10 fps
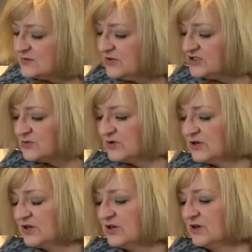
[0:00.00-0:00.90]
which
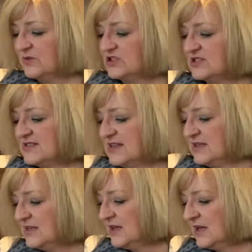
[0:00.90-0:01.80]
is
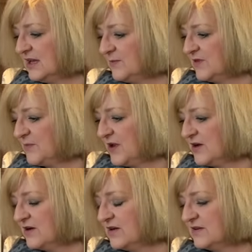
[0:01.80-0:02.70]
in the
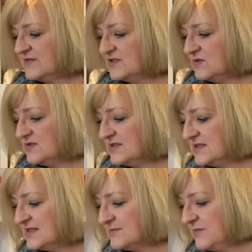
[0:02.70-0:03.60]
pair of
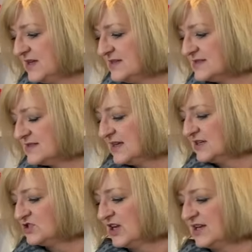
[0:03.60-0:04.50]
solstice mitts
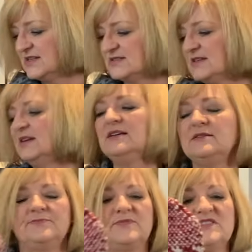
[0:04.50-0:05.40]
that Janet
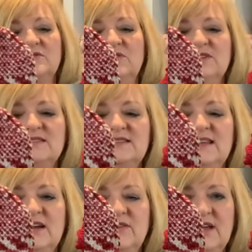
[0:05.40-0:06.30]
did. So you can see
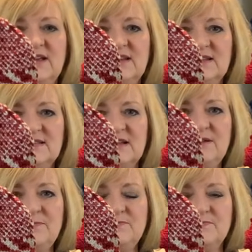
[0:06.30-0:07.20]
how that knits up.